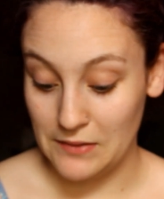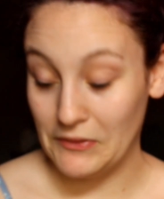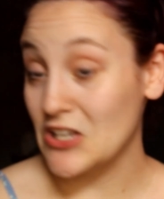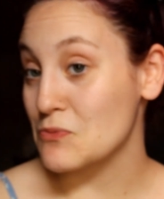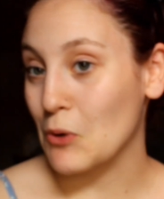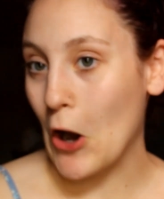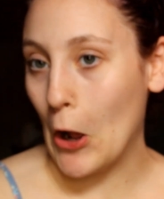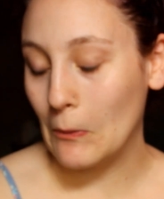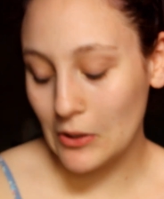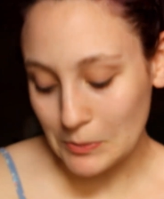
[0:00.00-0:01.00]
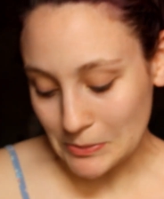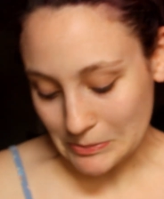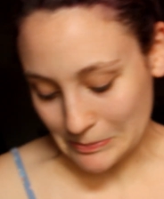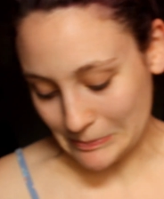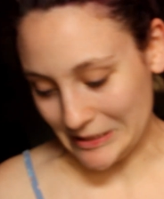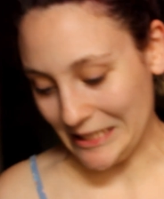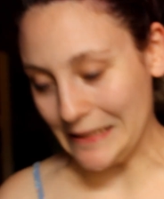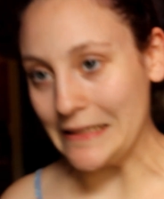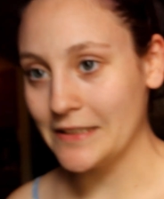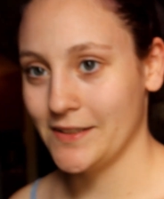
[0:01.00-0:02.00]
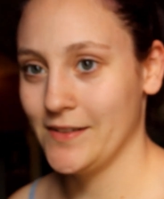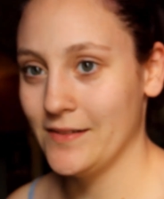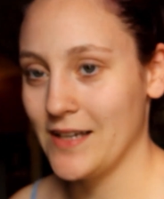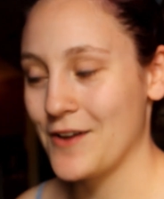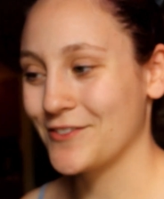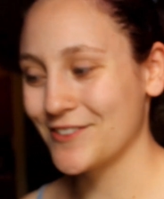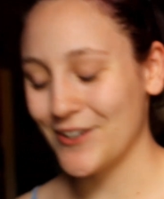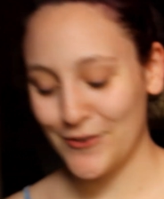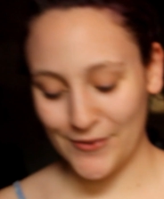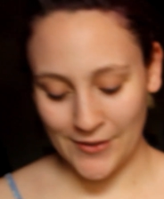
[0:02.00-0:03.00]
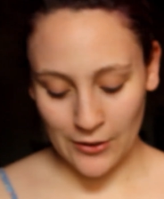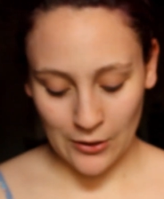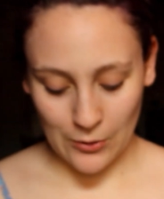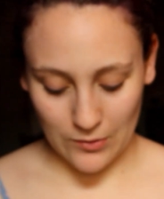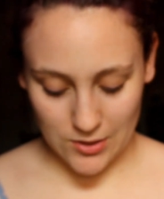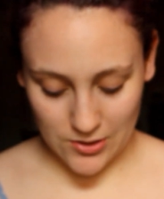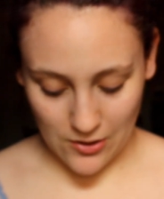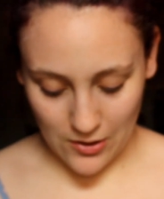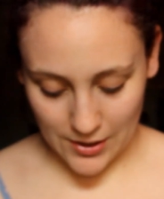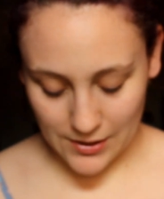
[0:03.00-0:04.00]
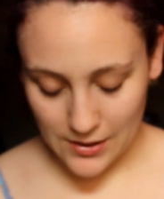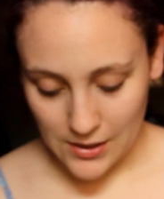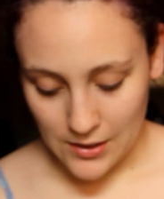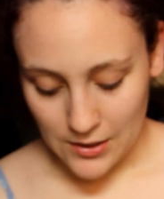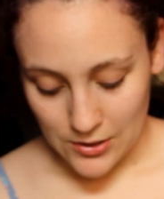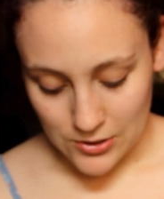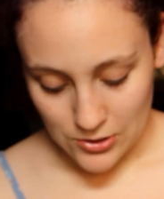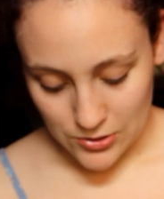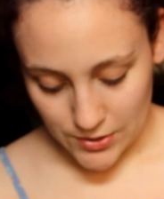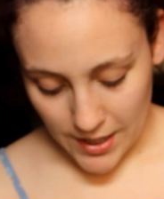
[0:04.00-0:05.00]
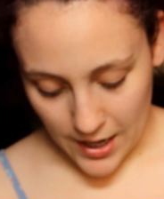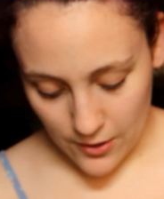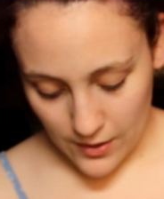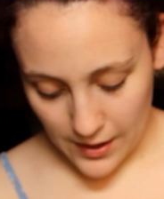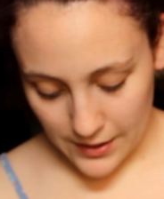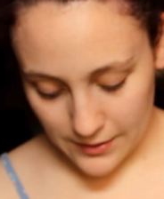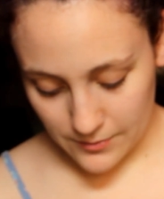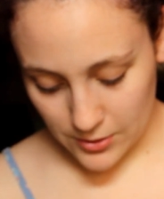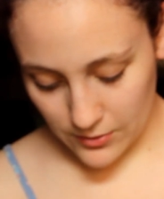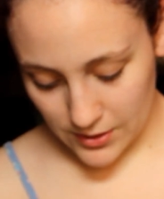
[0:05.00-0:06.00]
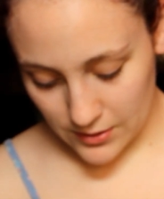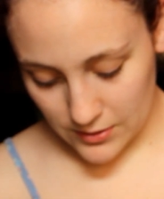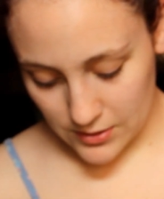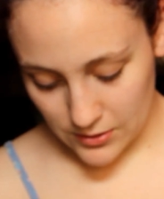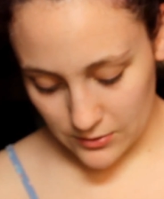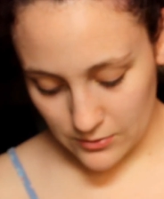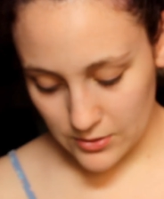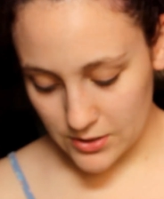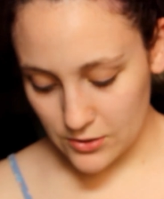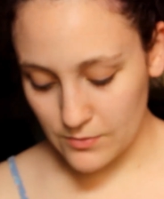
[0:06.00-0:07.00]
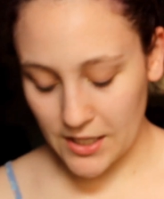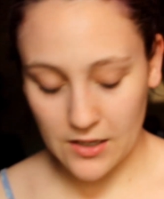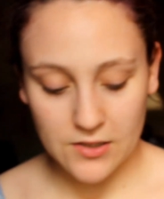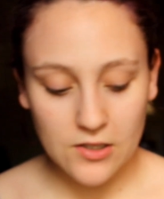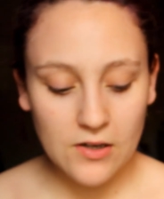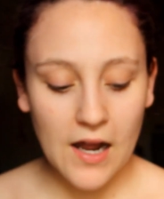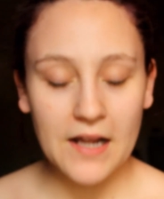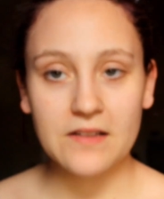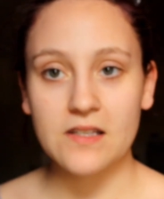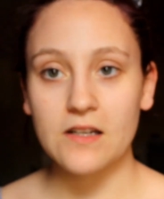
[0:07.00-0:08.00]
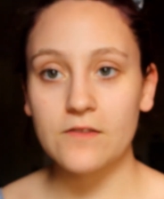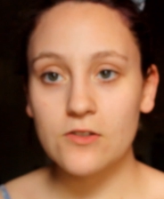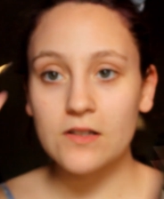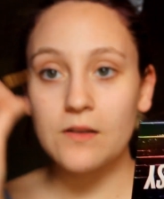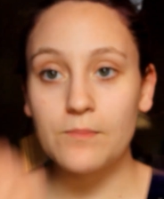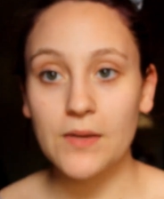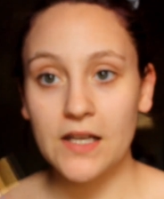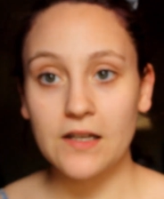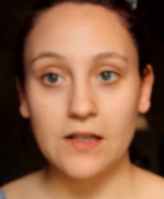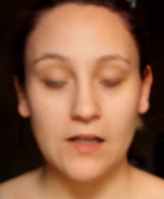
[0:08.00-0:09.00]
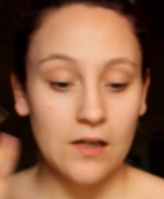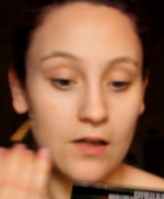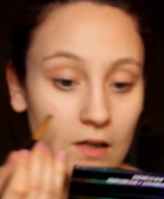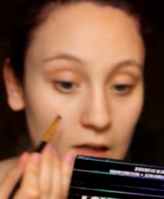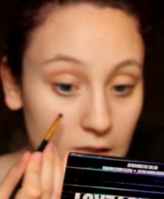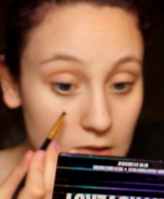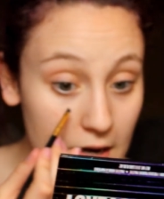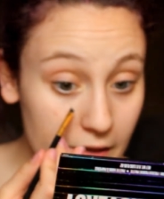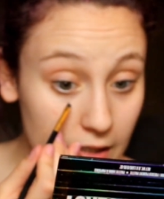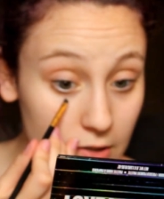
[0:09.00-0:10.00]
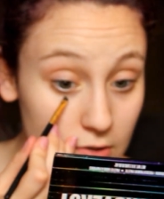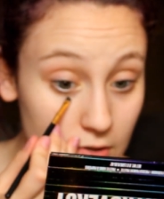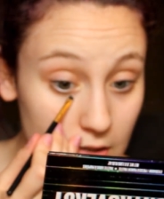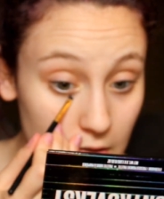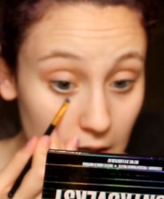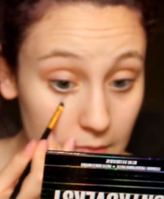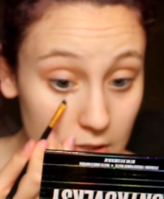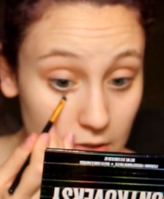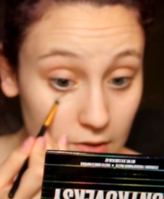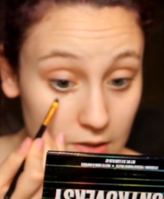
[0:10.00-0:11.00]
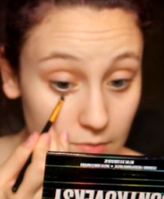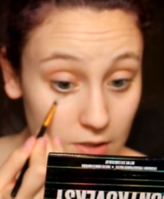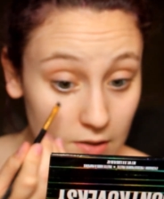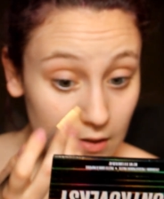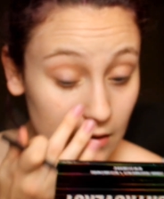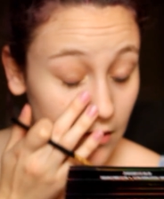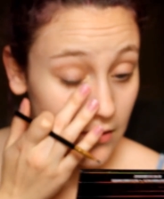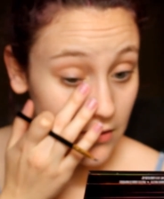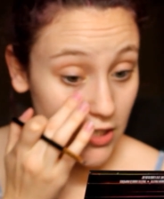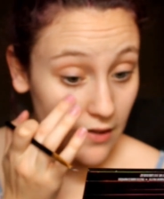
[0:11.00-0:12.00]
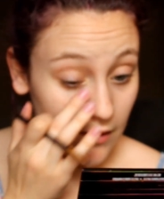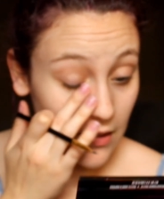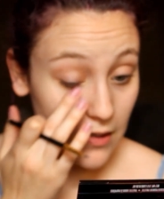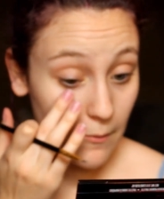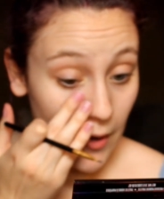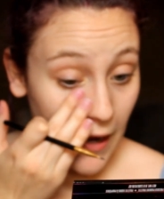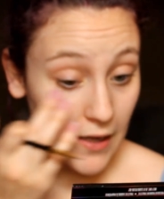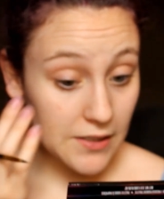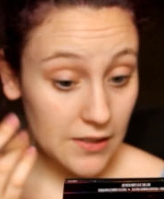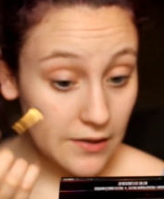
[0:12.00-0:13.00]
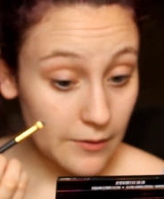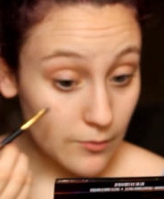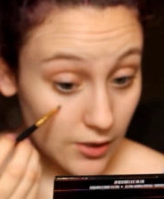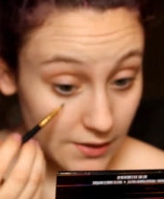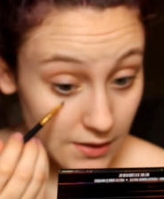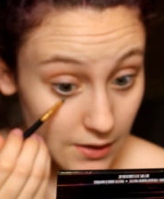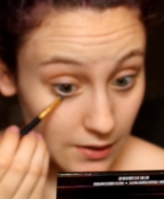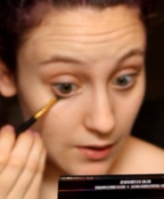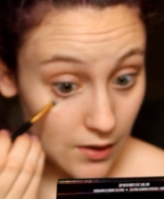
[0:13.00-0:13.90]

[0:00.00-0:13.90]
less problem-y. I don't know. Words are hard. So now I am going to do my under eye. Instead of doing the big under eye like I usually do, I'm just going to be gently patting and blending